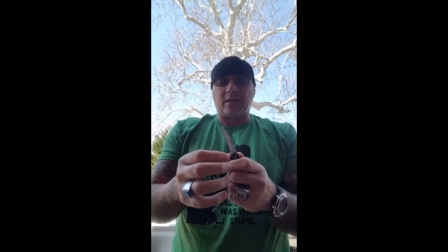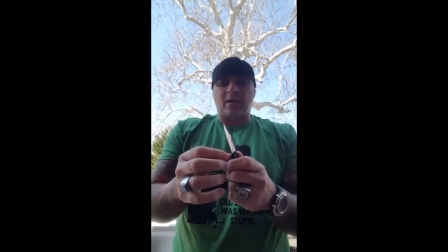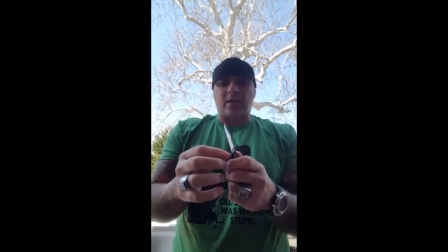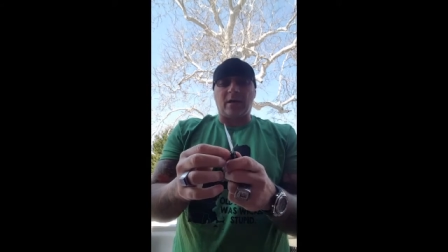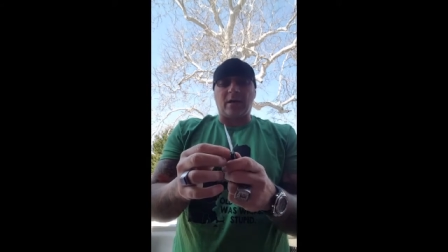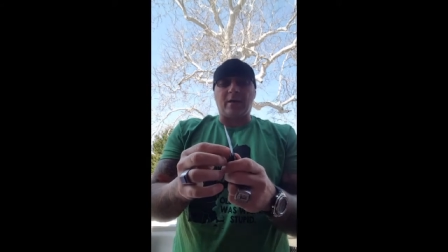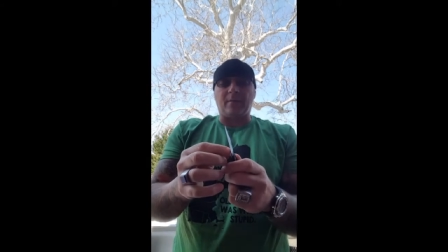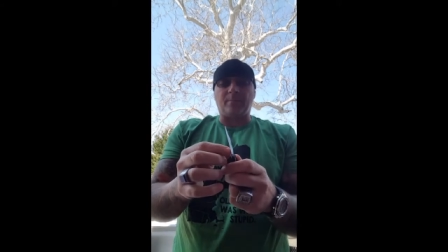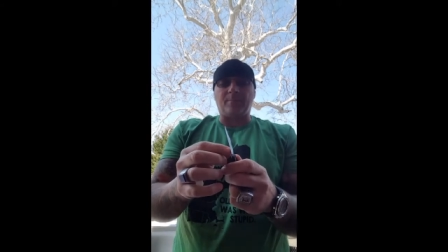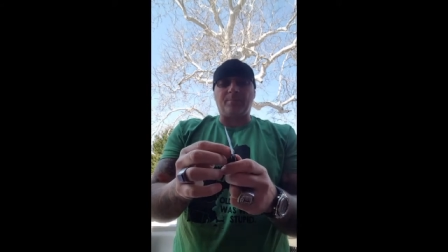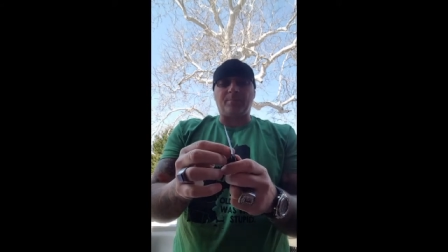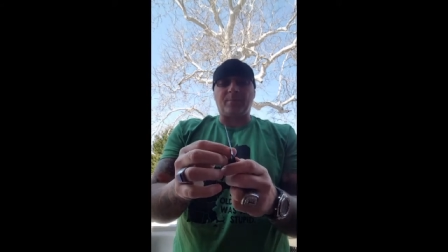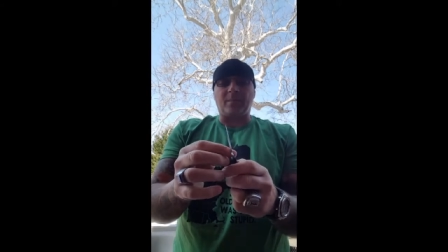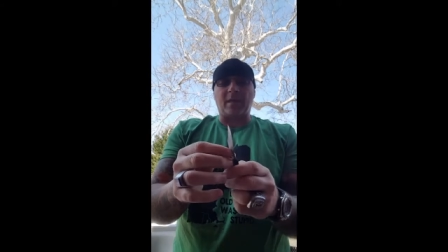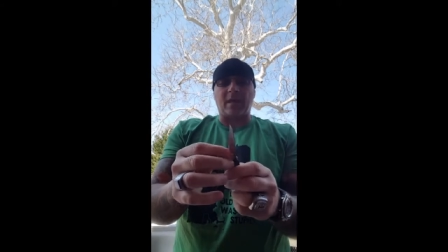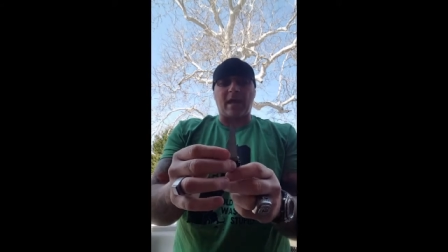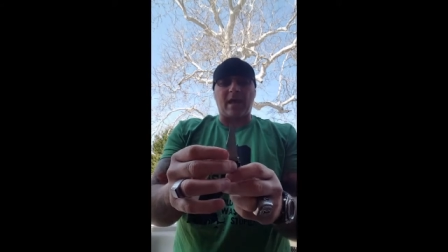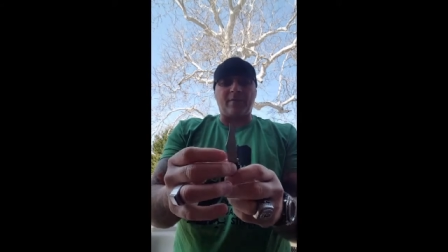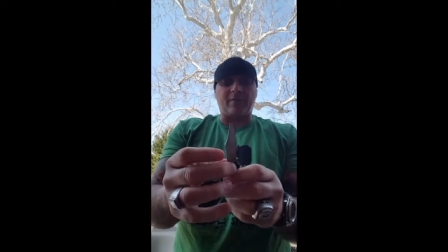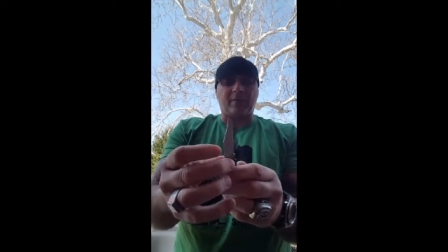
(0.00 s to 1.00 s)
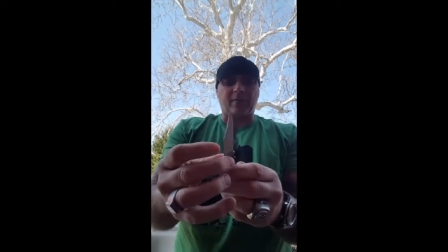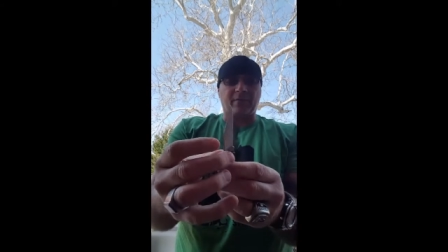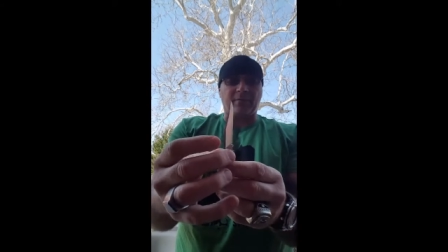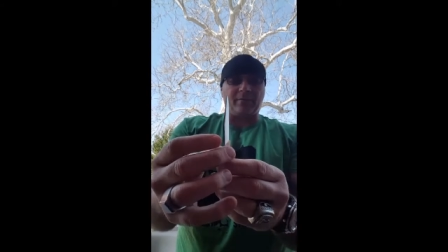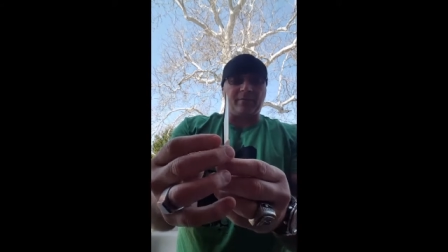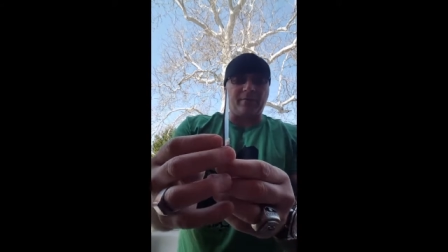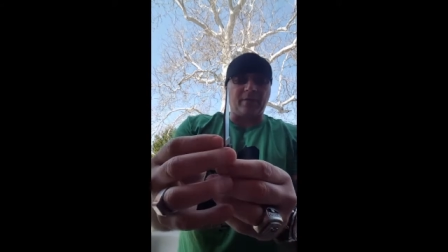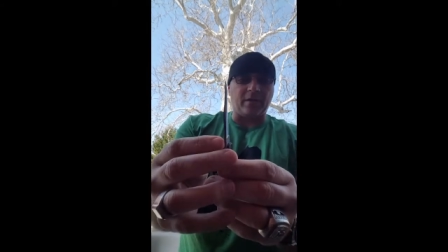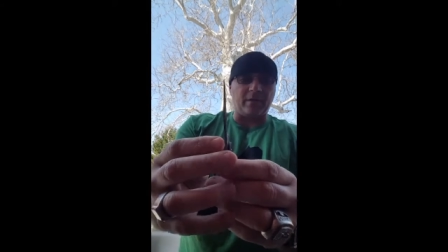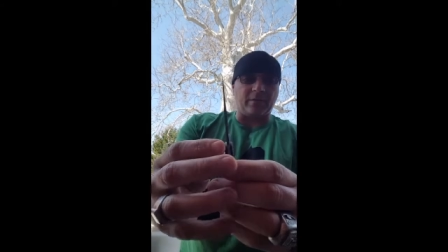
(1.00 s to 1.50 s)
Um, having a
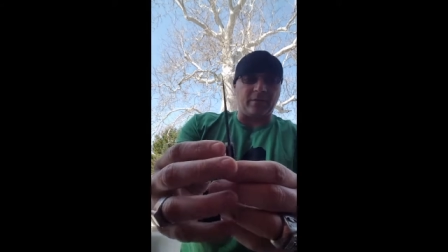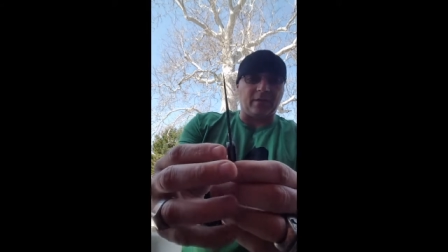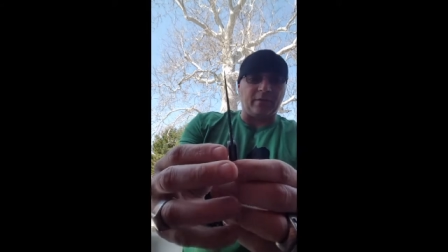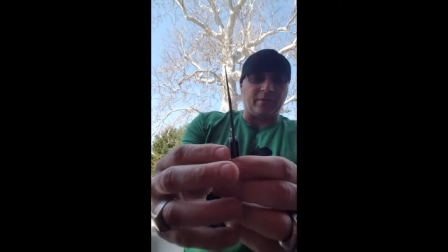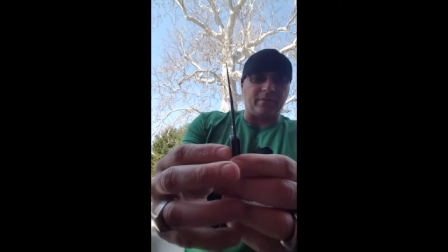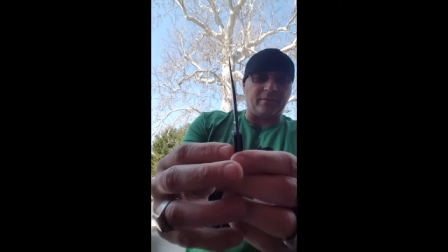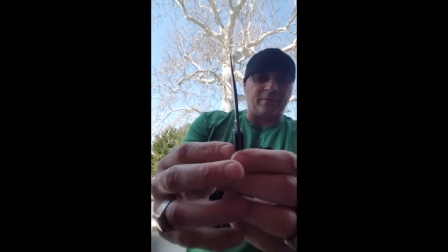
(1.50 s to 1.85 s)
very,